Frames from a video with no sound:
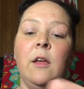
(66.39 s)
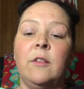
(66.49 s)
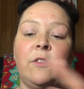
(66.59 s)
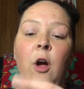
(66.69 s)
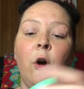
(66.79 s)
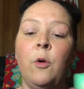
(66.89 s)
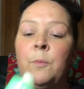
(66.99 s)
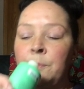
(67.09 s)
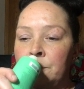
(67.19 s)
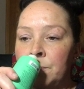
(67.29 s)

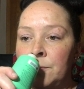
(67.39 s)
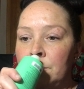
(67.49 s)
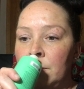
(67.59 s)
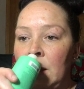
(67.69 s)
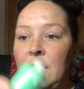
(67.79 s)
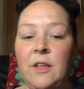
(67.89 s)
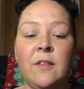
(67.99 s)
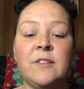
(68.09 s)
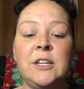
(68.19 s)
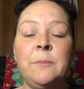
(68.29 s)
So
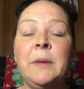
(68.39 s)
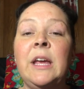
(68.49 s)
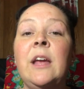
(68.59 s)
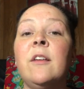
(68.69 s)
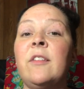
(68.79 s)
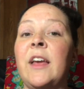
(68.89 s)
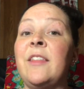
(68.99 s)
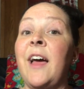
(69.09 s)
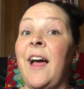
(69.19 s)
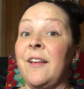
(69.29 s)
this to me is
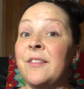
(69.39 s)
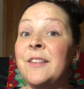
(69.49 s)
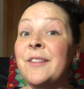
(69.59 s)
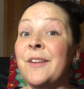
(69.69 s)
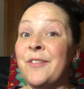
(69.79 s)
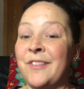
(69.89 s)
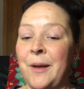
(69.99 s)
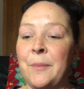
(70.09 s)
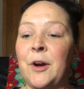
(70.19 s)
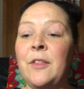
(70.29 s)
like the essence of
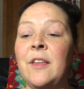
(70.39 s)
summer.